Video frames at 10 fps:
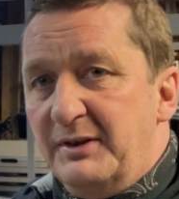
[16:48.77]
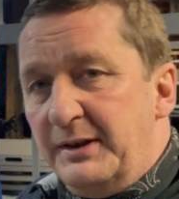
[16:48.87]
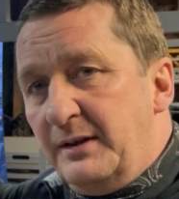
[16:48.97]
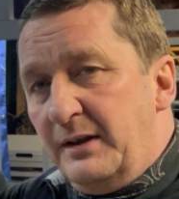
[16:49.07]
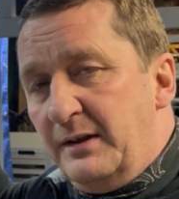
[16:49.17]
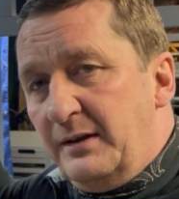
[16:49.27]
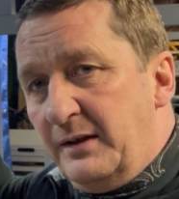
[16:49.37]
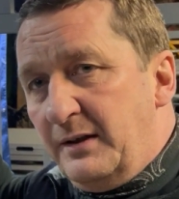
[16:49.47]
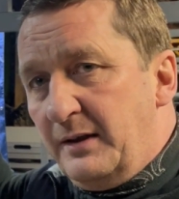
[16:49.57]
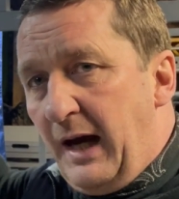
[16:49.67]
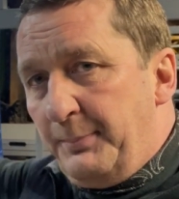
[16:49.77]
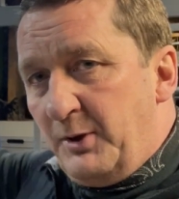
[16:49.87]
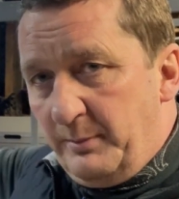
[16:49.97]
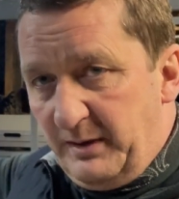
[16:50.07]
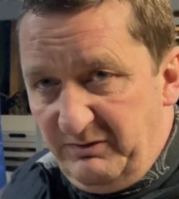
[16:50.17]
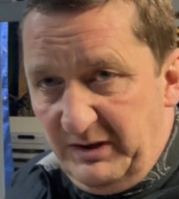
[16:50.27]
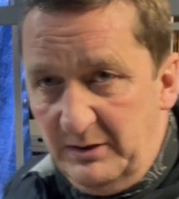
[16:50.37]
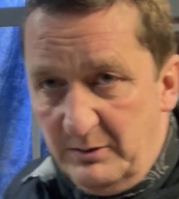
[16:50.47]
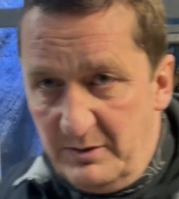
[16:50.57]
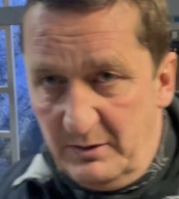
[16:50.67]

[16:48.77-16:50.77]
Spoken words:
in the upcoming videos.